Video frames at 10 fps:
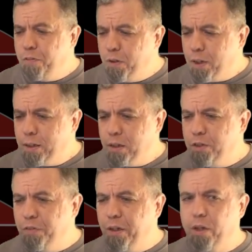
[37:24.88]
If you like
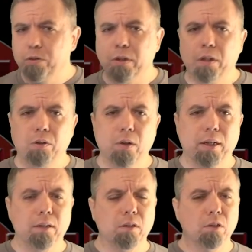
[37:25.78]
these videos and you'd
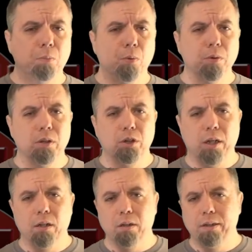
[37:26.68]
like to support the
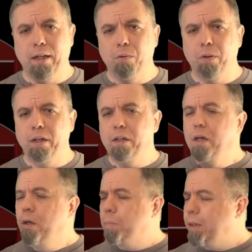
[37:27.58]
channel in that way,
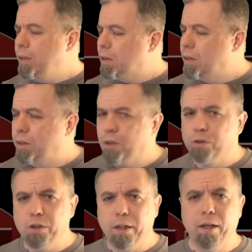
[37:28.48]
please
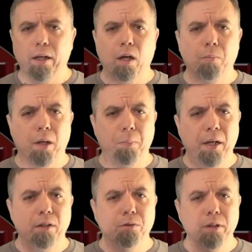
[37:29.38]
consider checking out my
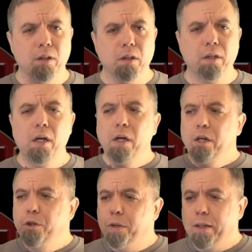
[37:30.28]
Patreon.
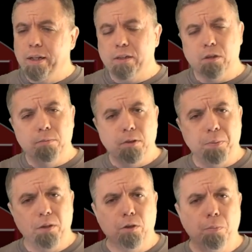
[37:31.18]
You can get some
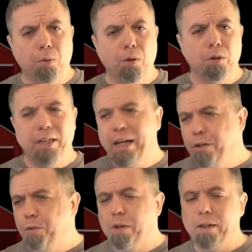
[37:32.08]
special perks
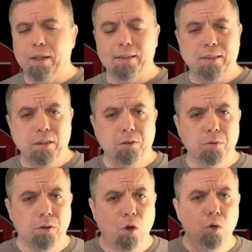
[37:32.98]
and you can get a
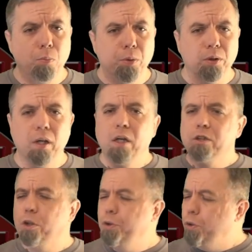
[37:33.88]
secret code book
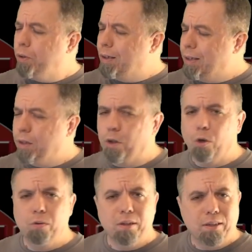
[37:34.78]
so you can
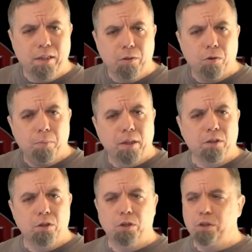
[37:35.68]
decode the secret
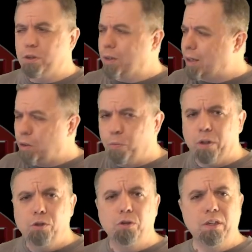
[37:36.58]
messages like the
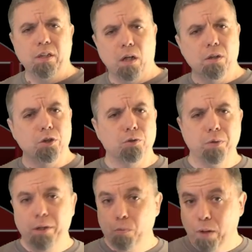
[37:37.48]
one you see on the
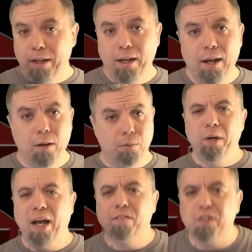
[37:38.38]
screen right now.
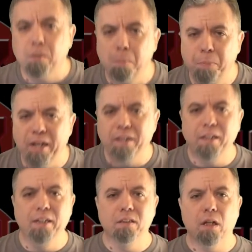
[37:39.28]
We have some big
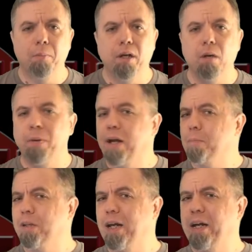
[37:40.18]
things coming up and
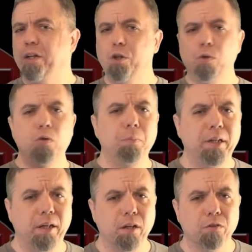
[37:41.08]
I'm glad you will
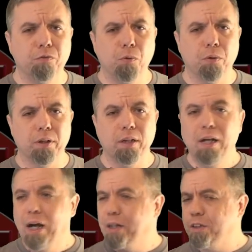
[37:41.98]
be here for it.
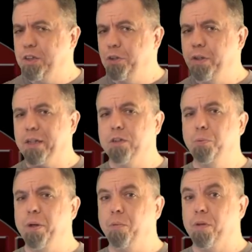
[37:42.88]
I'll see you
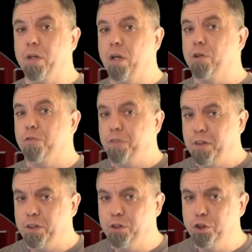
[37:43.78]
next week with another
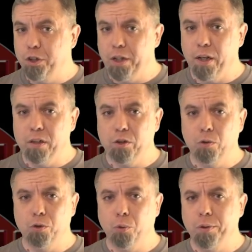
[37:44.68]
vintage G.I.
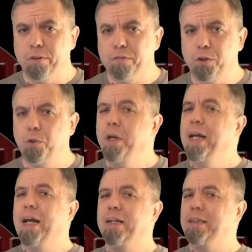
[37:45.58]
Joe toy review
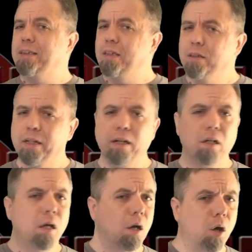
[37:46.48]
and until
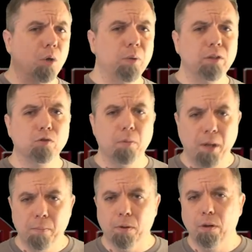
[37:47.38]
then, always
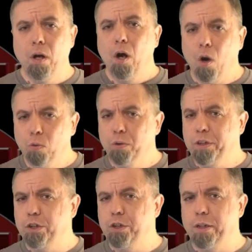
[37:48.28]
remember,
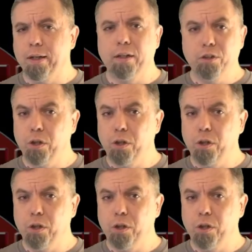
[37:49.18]
only G.I.